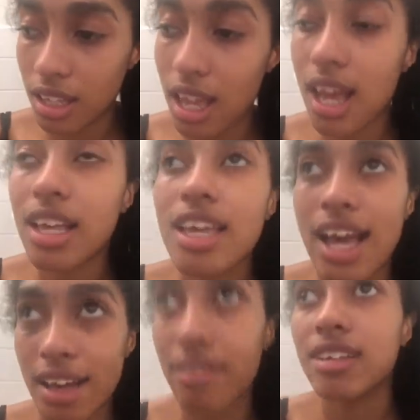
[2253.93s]
yeah,
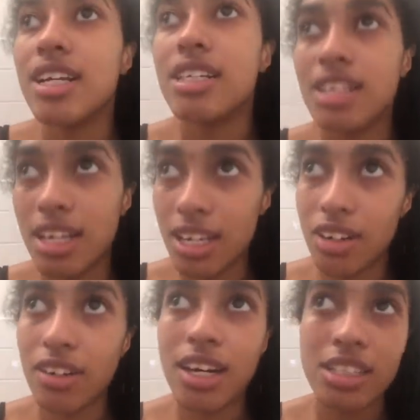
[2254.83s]

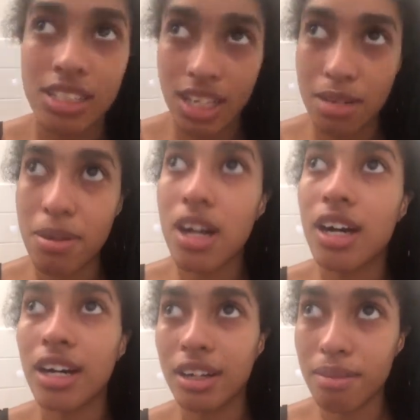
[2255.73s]
it's gonna be
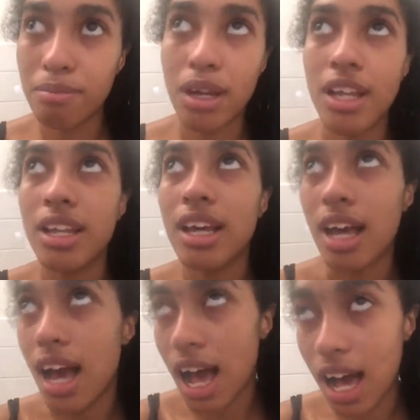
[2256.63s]
hard, but
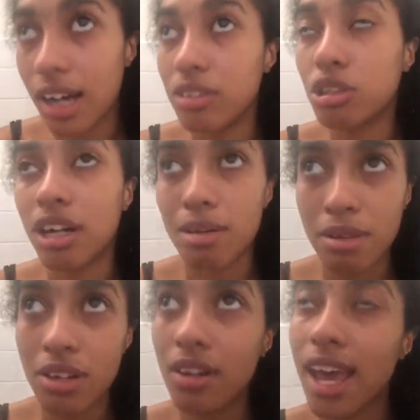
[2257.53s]
I'll try to be
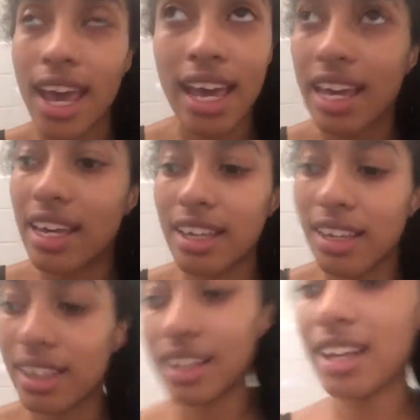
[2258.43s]
okay.
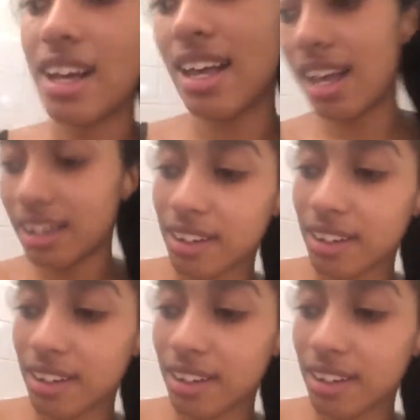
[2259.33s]
And